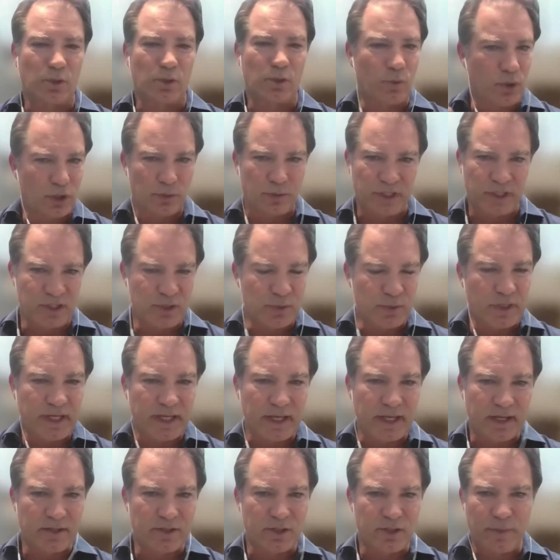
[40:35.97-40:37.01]
or World Wellness
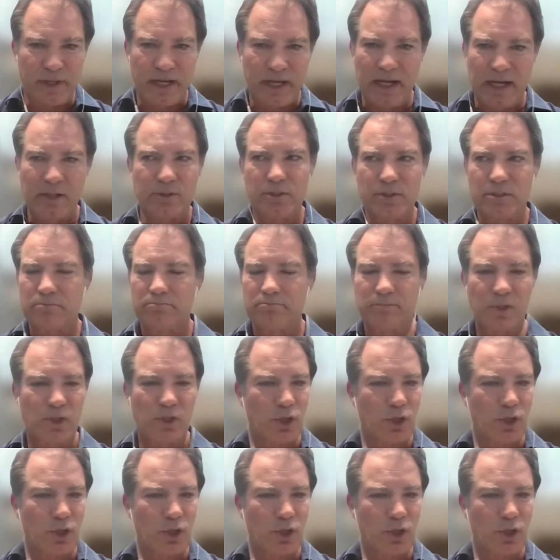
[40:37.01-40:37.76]
Weekend is about